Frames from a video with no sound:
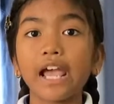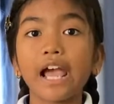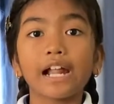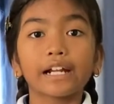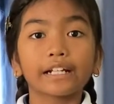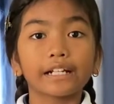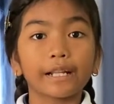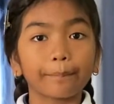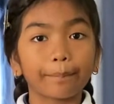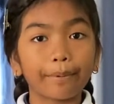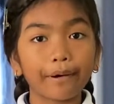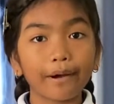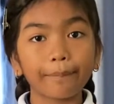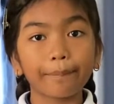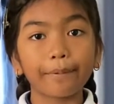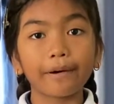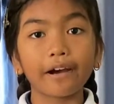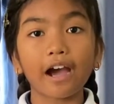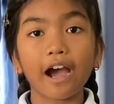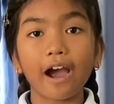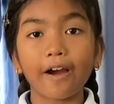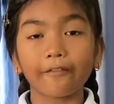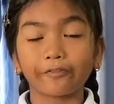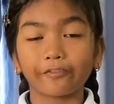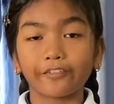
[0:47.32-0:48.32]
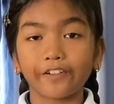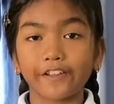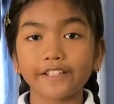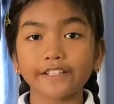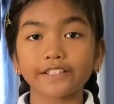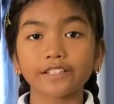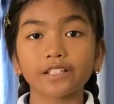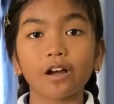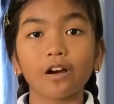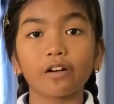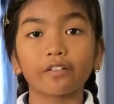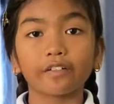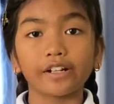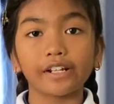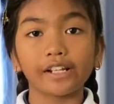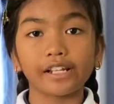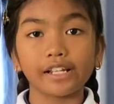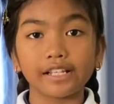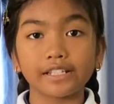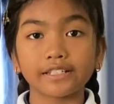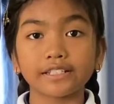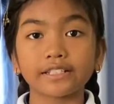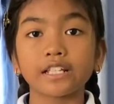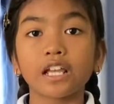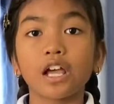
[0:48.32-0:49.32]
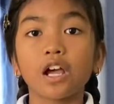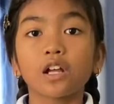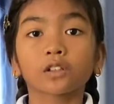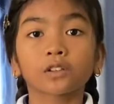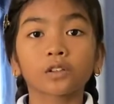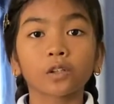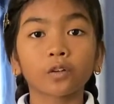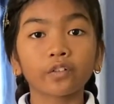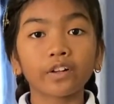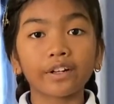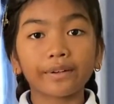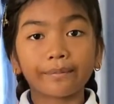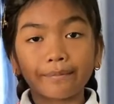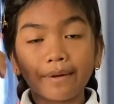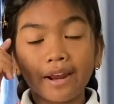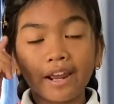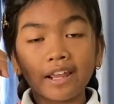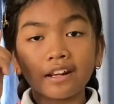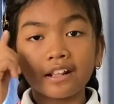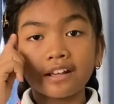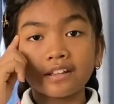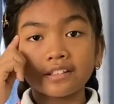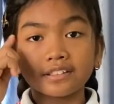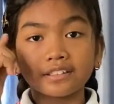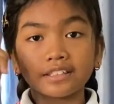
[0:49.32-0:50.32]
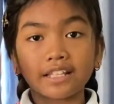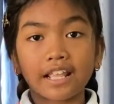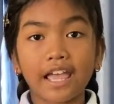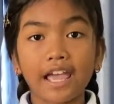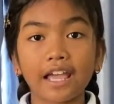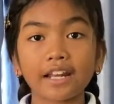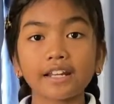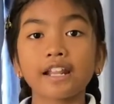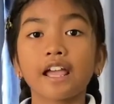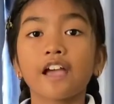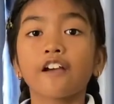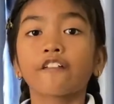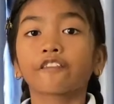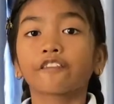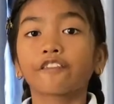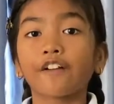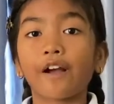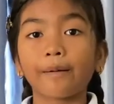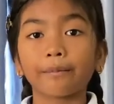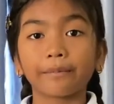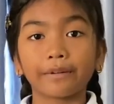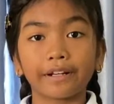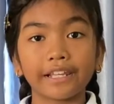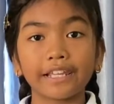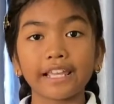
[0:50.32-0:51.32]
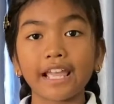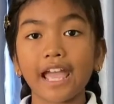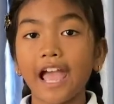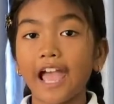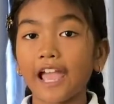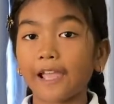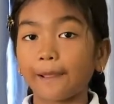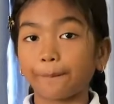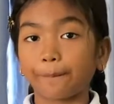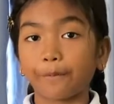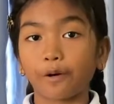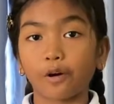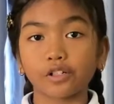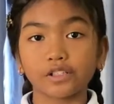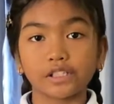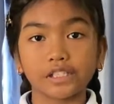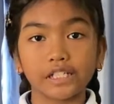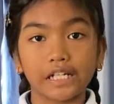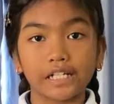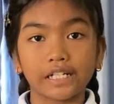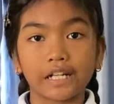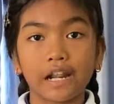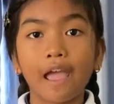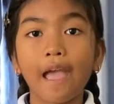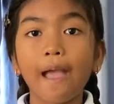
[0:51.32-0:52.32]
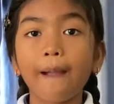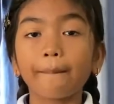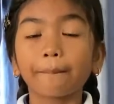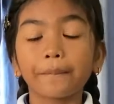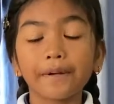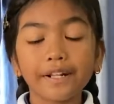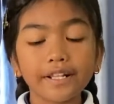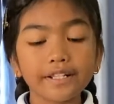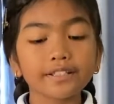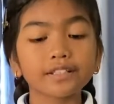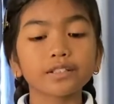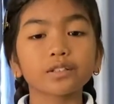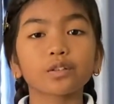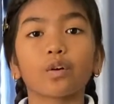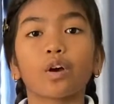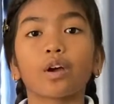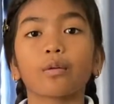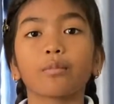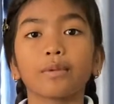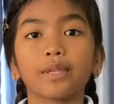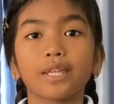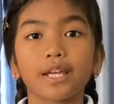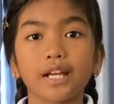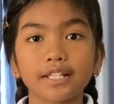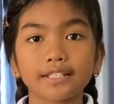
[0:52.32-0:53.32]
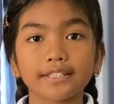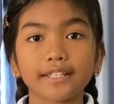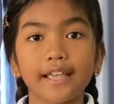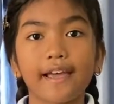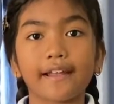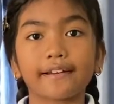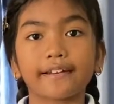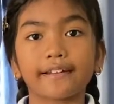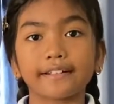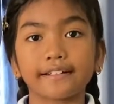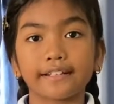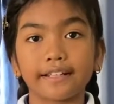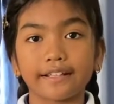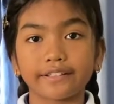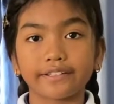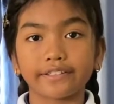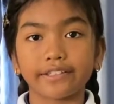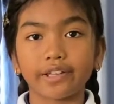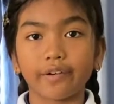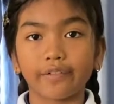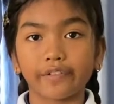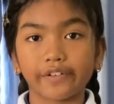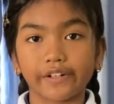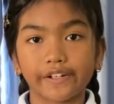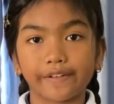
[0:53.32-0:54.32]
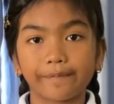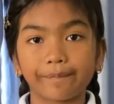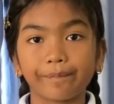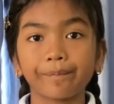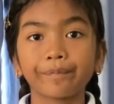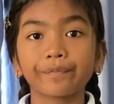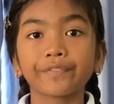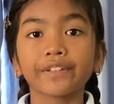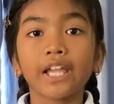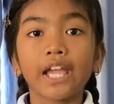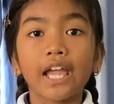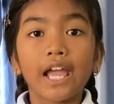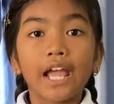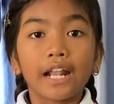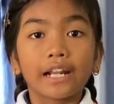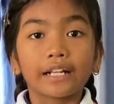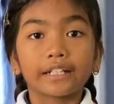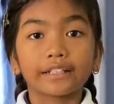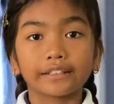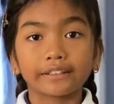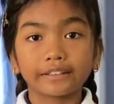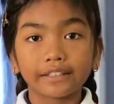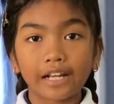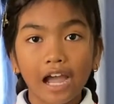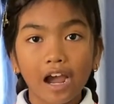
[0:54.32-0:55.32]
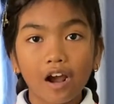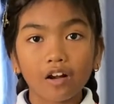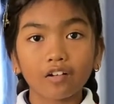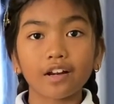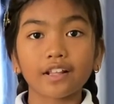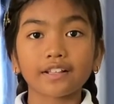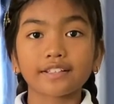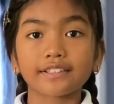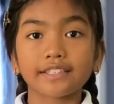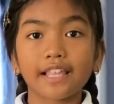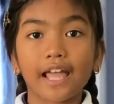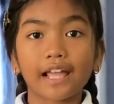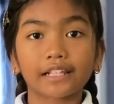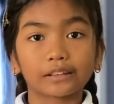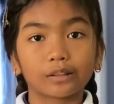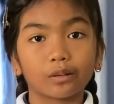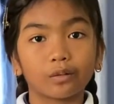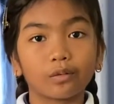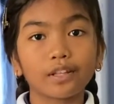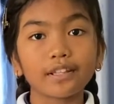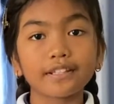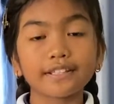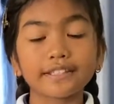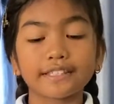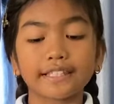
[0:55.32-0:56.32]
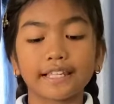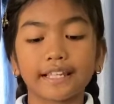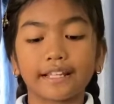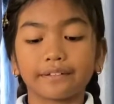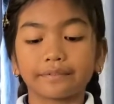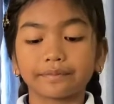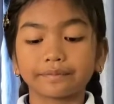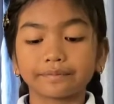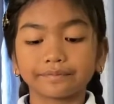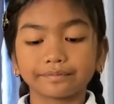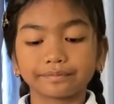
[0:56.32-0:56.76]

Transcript: The purpose of this story is to remind us that family are important. Please join me as I read this story. Now let's start to listening.